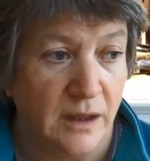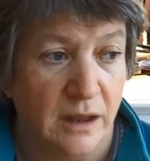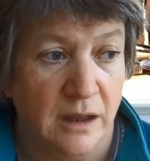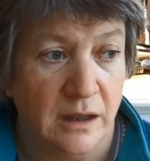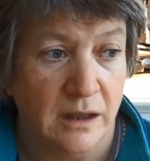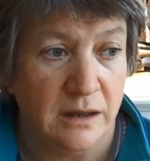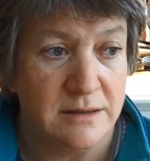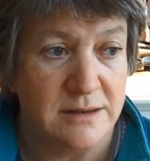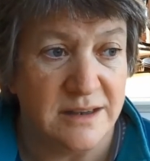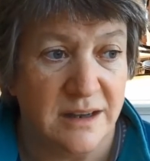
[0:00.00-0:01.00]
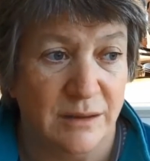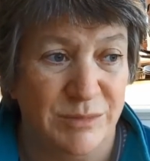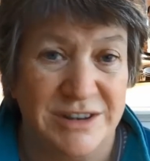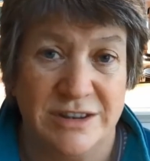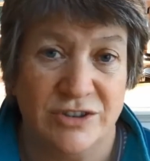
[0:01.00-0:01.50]
And
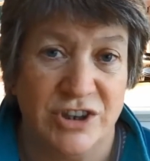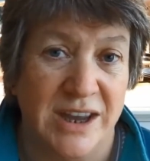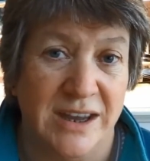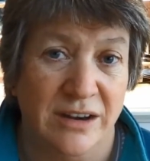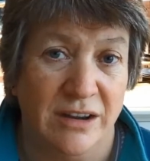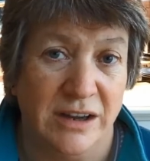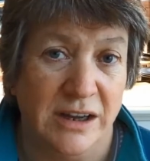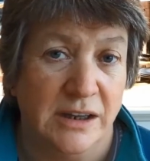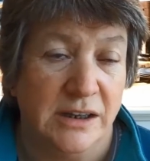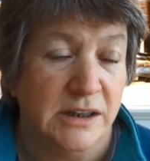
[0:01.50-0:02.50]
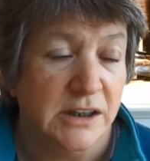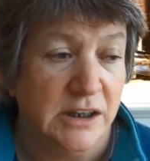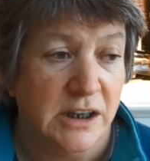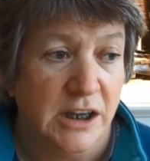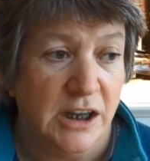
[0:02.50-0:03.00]
Mister J and I
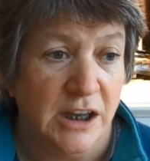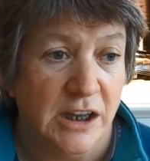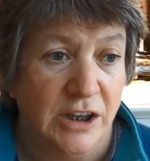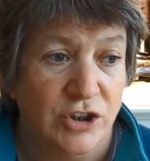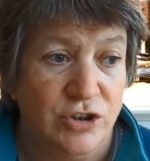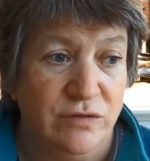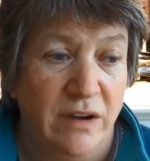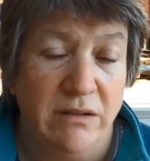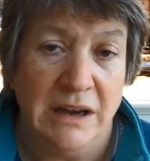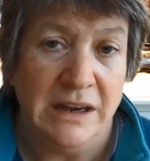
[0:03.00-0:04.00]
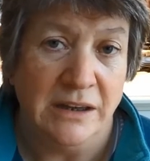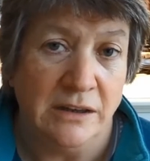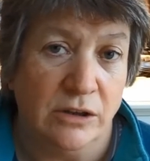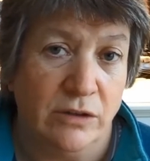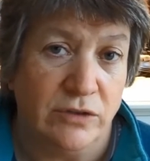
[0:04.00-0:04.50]
Uh, do very
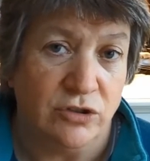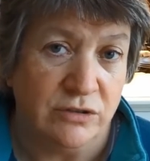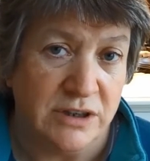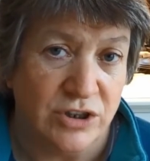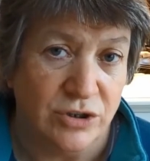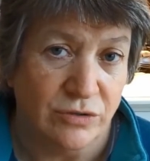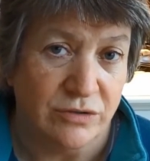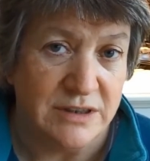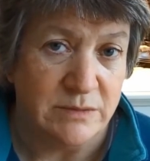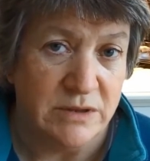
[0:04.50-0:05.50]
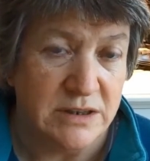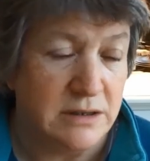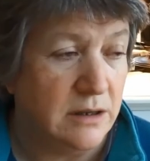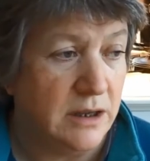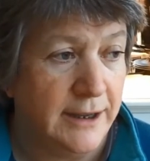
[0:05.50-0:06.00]
little of a traditional Christmas,
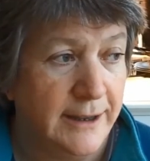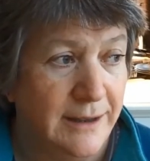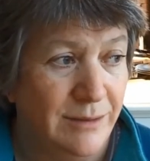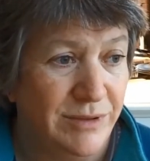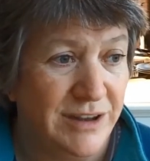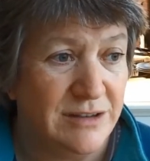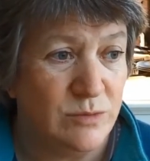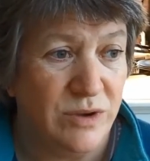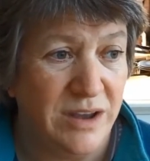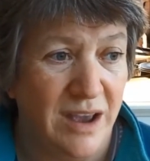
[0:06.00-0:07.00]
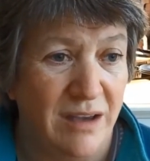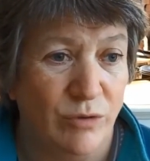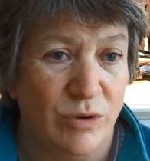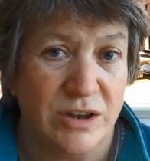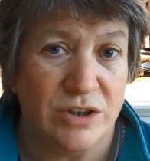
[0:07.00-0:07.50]
uh, because we have
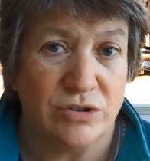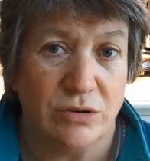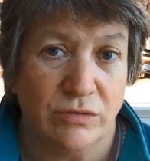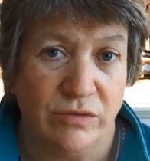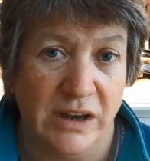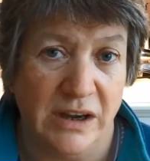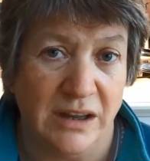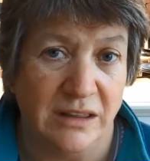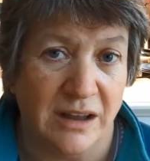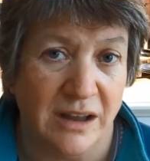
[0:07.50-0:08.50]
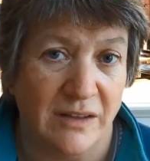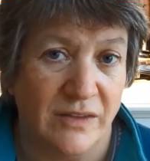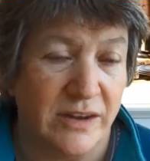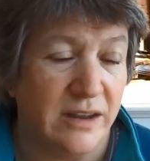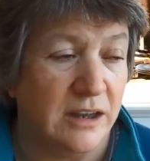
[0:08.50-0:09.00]
quite a strong feeling that
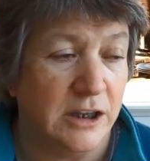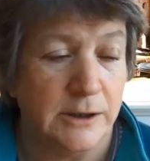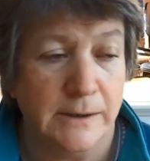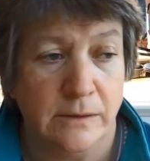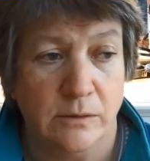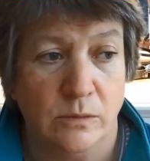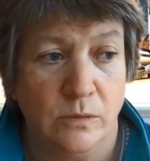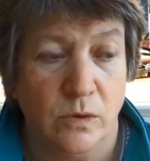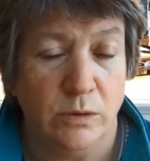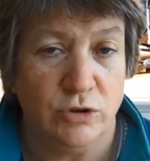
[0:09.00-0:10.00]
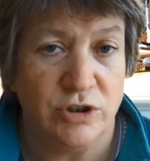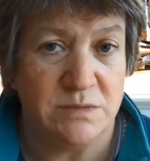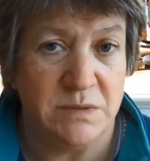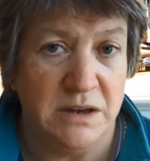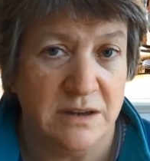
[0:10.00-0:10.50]
uh, we will
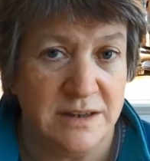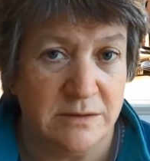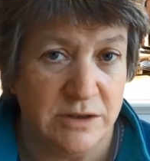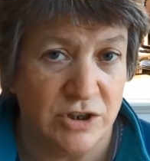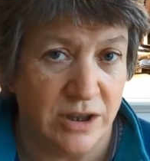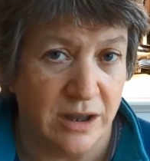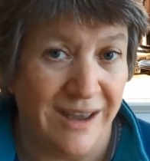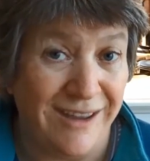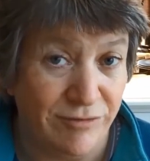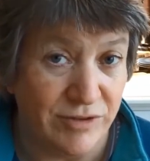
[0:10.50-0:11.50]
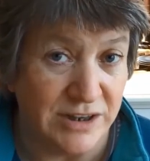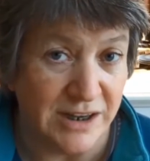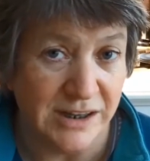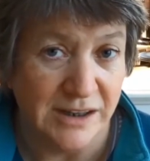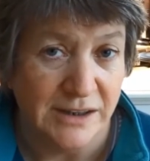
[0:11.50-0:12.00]
just be nice to each other every
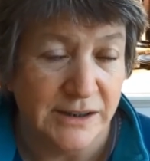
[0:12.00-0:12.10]
day,